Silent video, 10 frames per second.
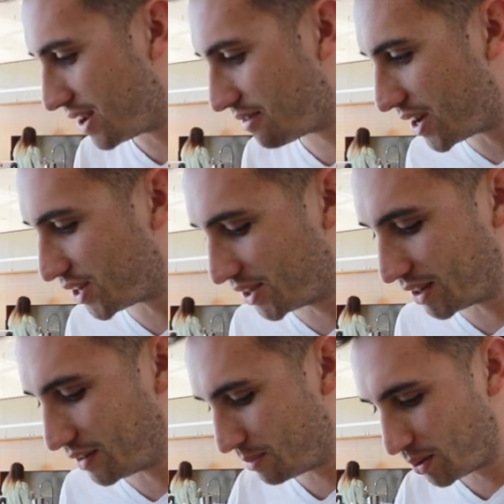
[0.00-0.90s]
iterations
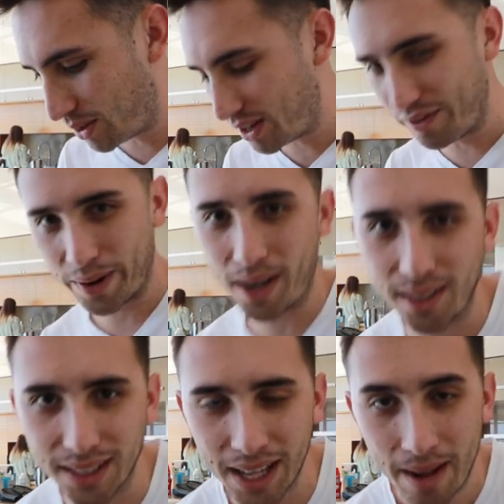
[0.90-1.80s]
of them in all the different
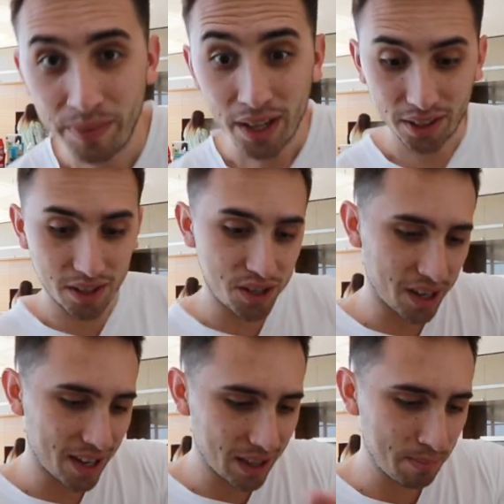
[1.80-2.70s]
colors so that you
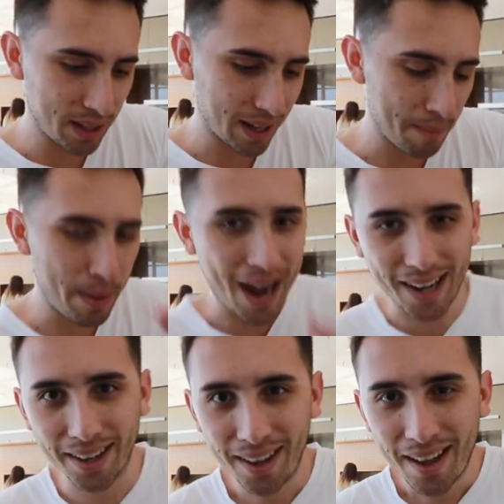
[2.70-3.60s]
can get them in like a
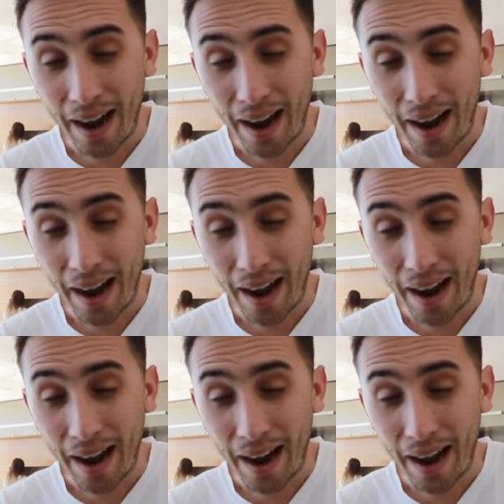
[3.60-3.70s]
pack.